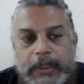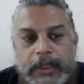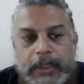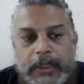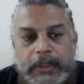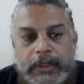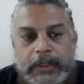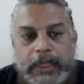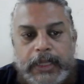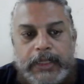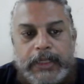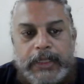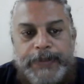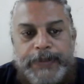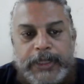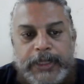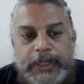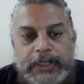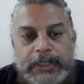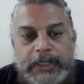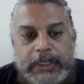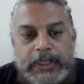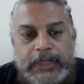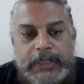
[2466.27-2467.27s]
that the
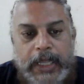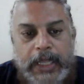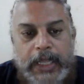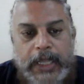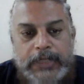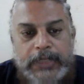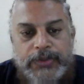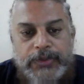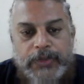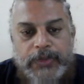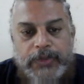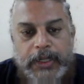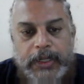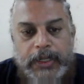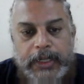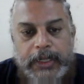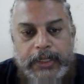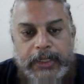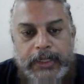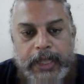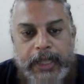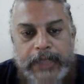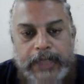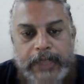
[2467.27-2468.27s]
patient is asked to
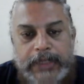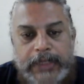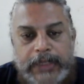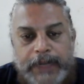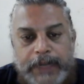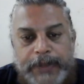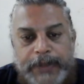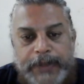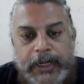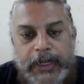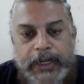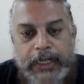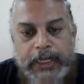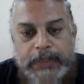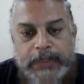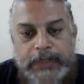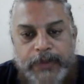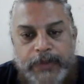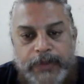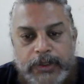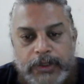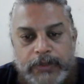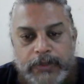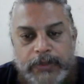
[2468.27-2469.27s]
connect as rapidly as
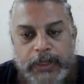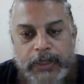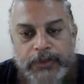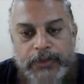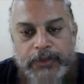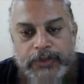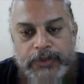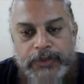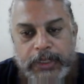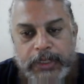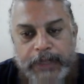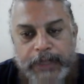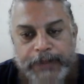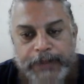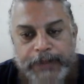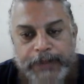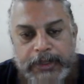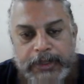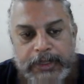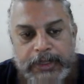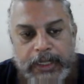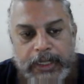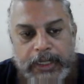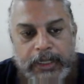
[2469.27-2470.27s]
possible using a
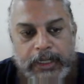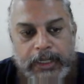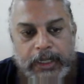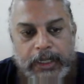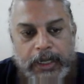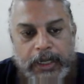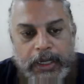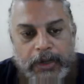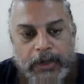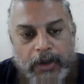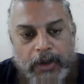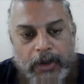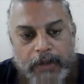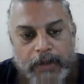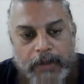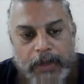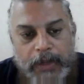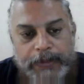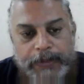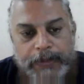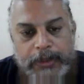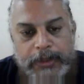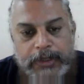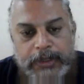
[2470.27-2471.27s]
pencil. Normal
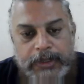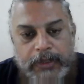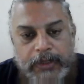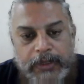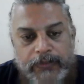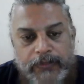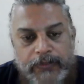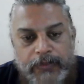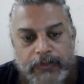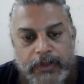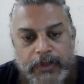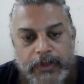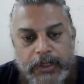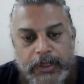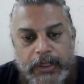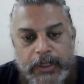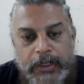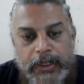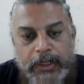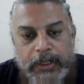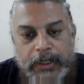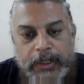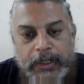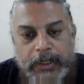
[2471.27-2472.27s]
person would
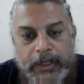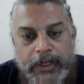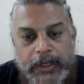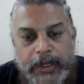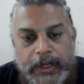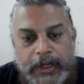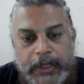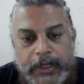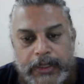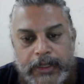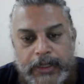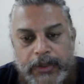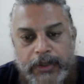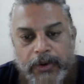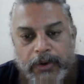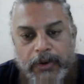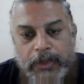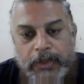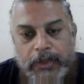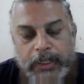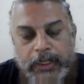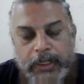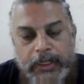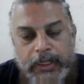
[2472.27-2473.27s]
connect the dot
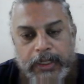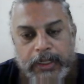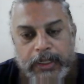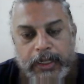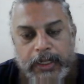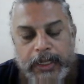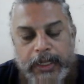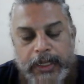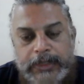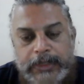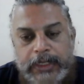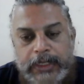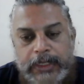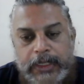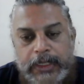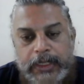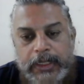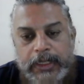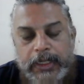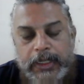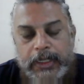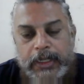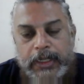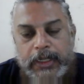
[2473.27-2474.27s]
in less than
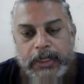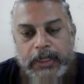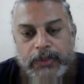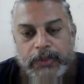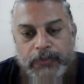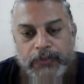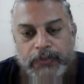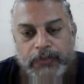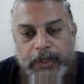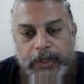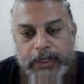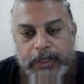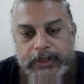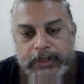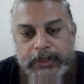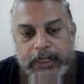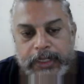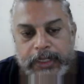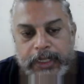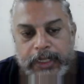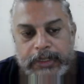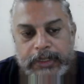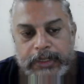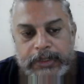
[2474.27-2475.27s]
20
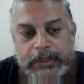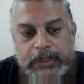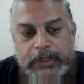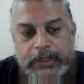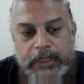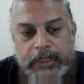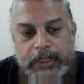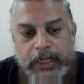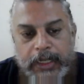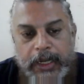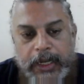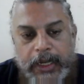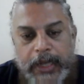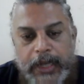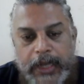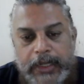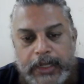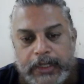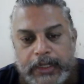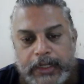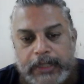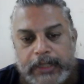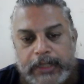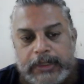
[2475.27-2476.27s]
seconds, and it
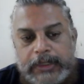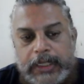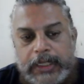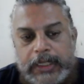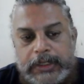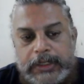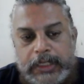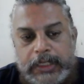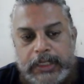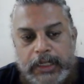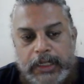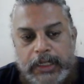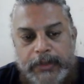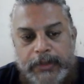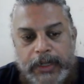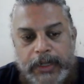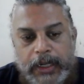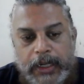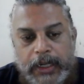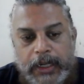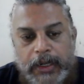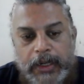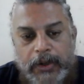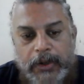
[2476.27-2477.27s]
takes
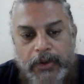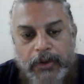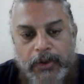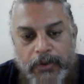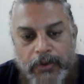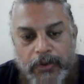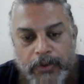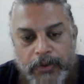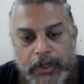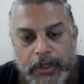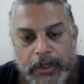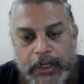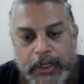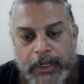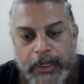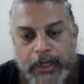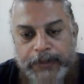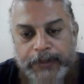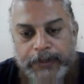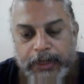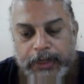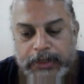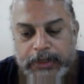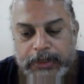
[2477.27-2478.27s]
considerably longer in the
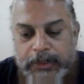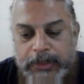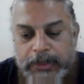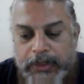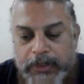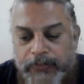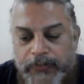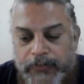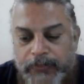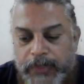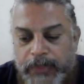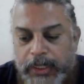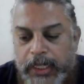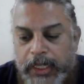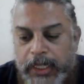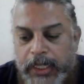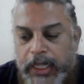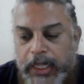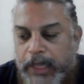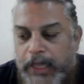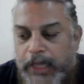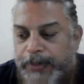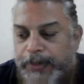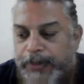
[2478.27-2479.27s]
patients of
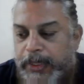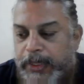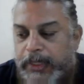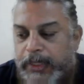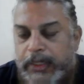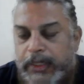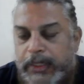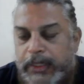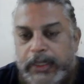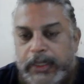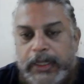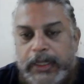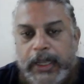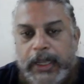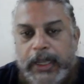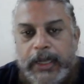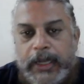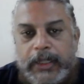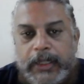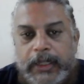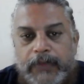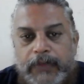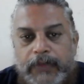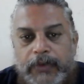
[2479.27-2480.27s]
hepatic
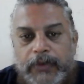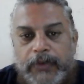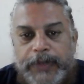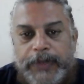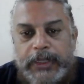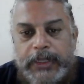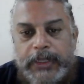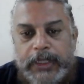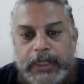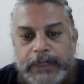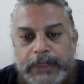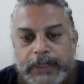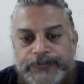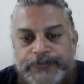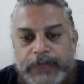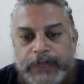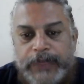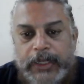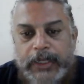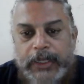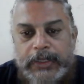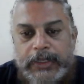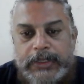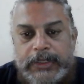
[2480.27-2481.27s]
encephalopathy.
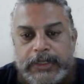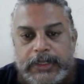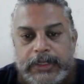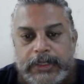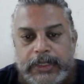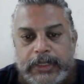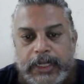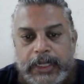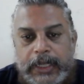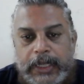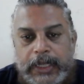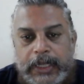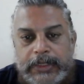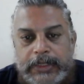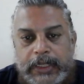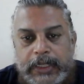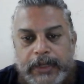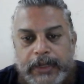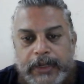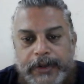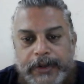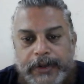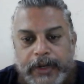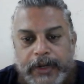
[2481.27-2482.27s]
This is the
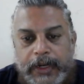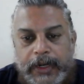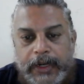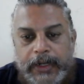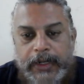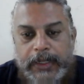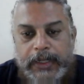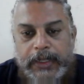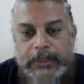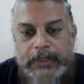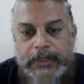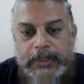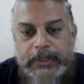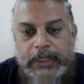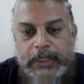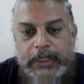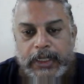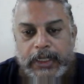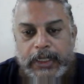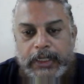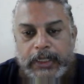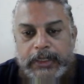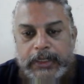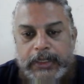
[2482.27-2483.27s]
classical trail test.
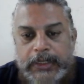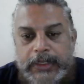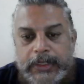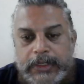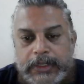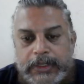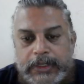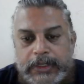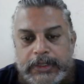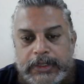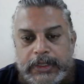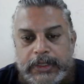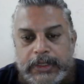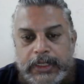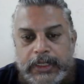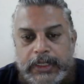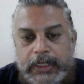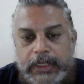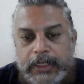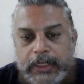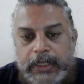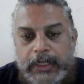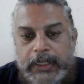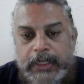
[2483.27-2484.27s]
This is
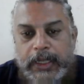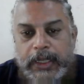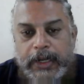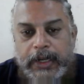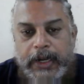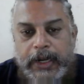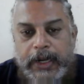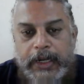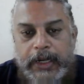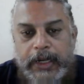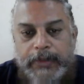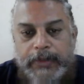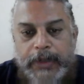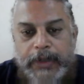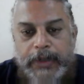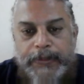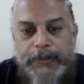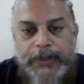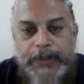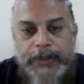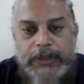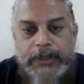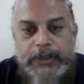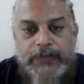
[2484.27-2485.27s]
the random
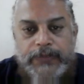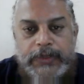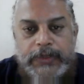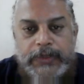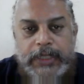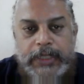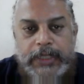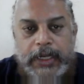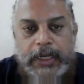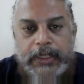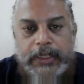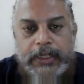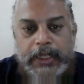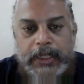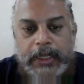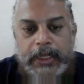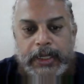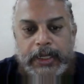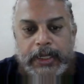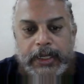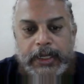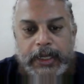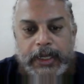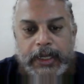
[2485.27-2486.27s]
numbers which are
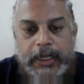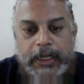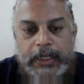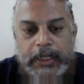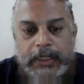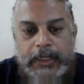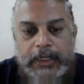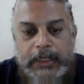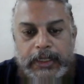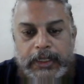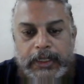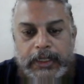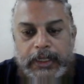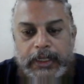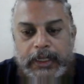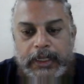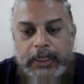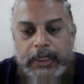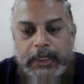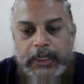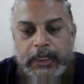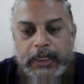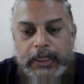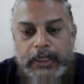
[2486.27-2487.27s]
there in
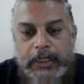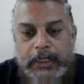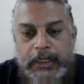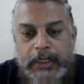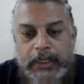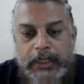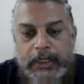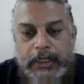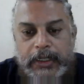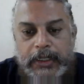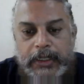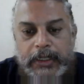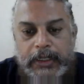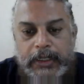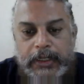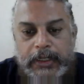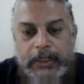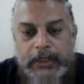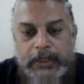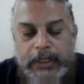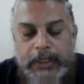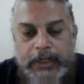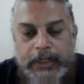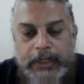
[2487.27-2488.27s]

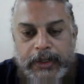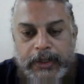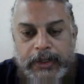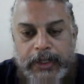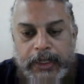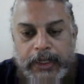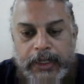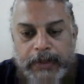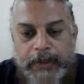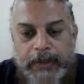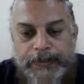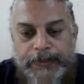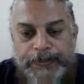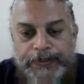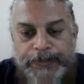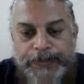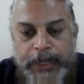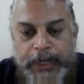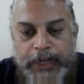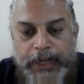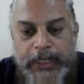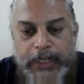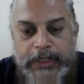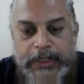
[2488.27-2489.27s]
the
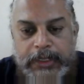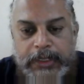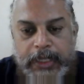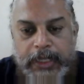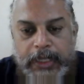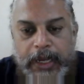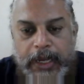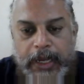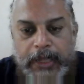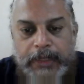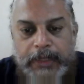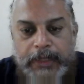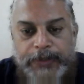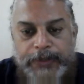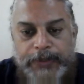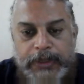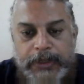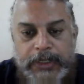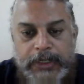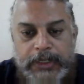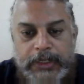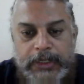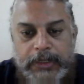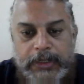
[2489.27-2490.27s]
page, and the
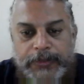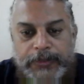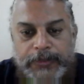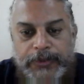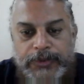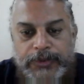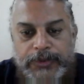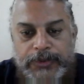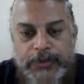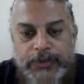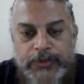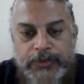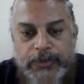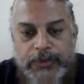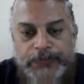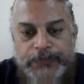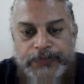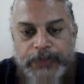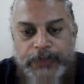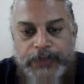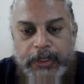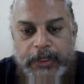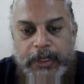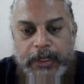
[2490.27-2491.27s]
person is supposed to
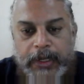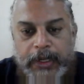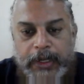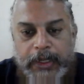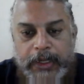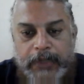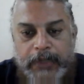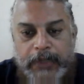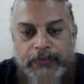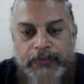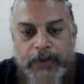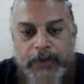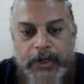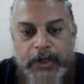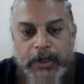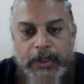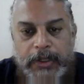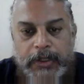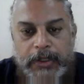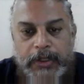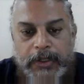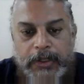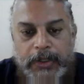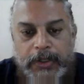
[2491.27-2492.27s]
connect
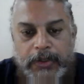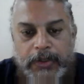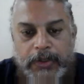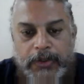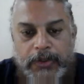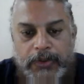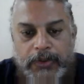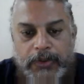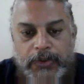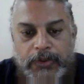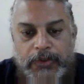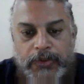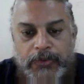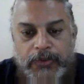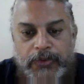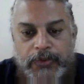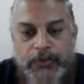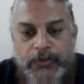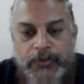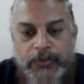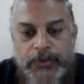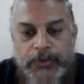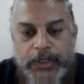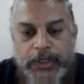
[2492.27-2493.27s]
1,
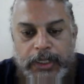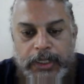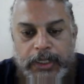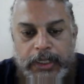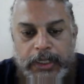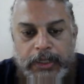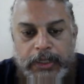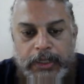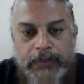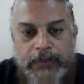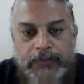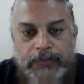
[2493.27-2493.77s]
2, 3,